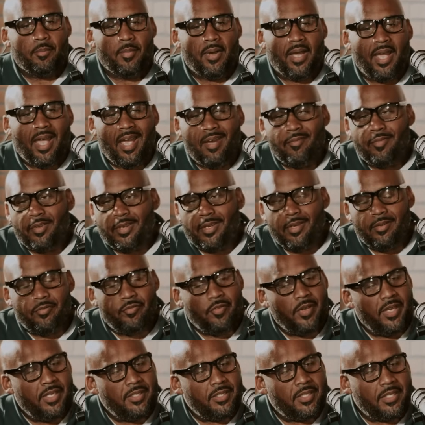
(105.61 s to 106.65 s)
an advocate
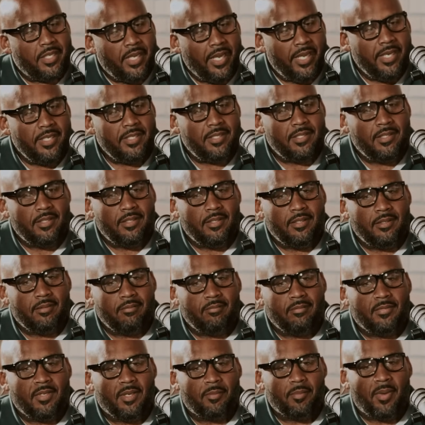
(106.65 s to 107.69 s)
for
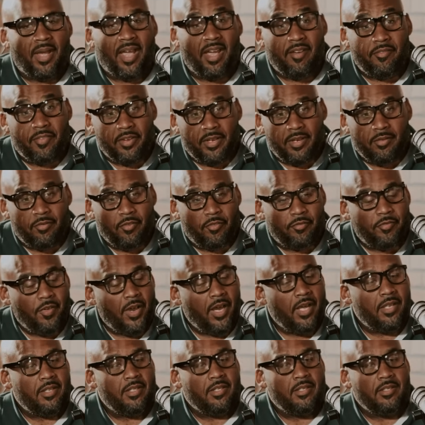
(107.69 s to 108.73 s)
education, I'm an advocate for
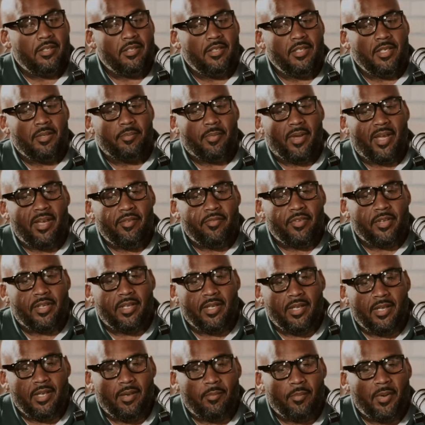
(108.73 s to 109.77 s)
fatherhood, I'm an
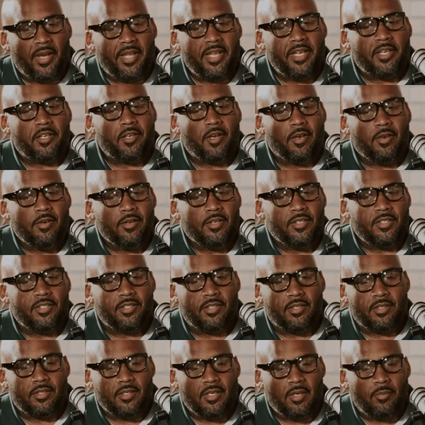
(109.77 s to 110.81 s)
advocate, I'm an
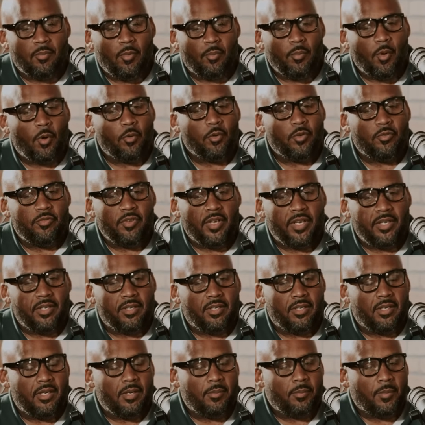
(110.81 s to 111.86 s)
encourager, I'm a
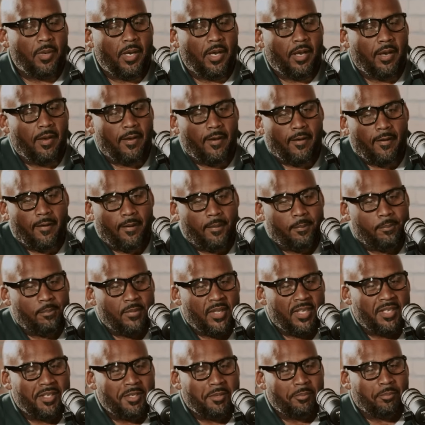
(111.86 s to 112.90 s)
motivator, I'm a
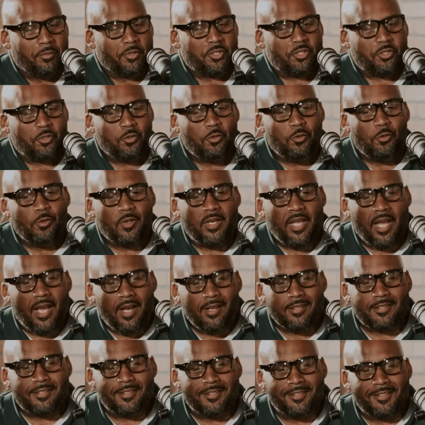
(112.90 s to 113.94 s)
school
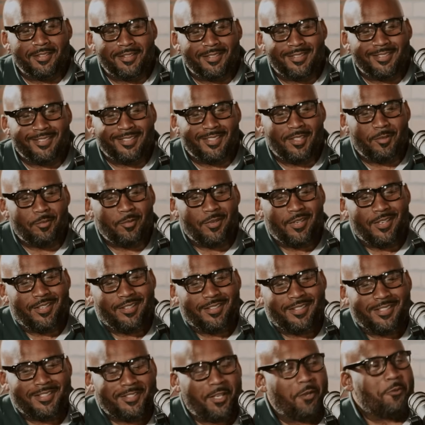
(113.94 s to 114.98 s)
counselor, I'm
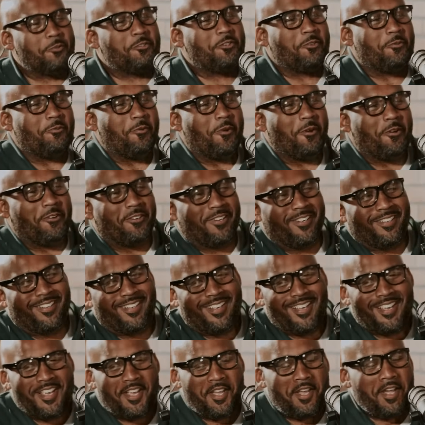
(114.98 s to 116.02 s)
a social worker.
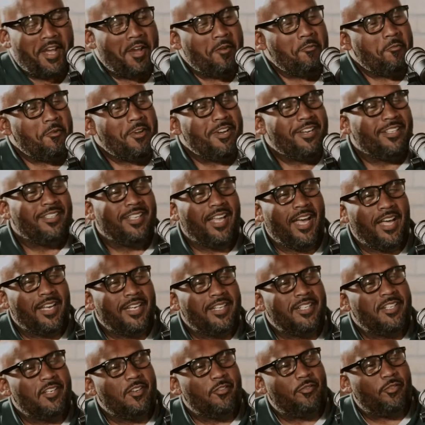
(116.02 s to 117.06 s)
I wear a lot
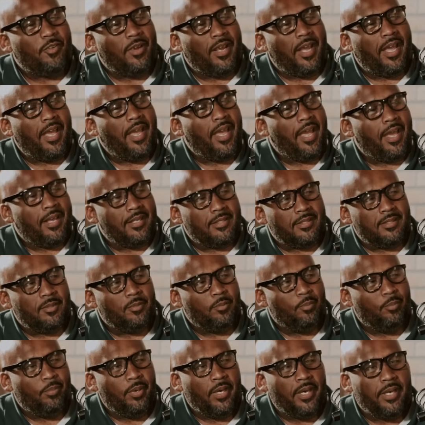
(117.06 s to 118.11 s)
of different hats,
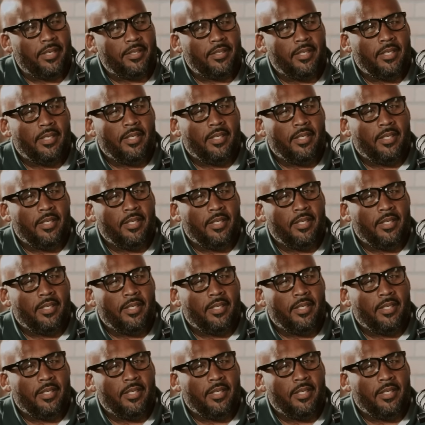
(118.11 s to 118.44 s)
but